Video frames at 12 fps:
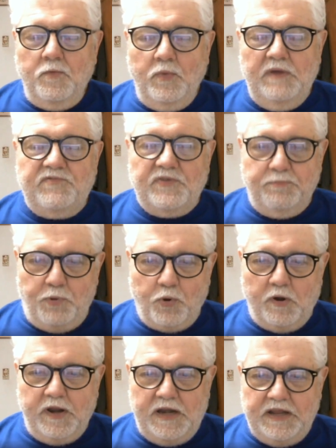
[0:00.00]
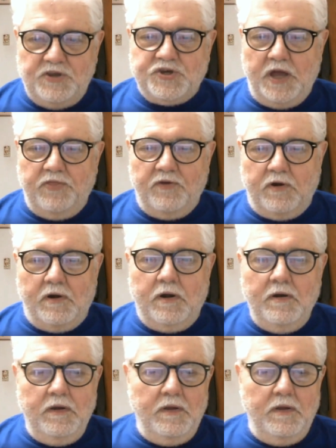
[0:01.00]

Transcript: We've supported each other.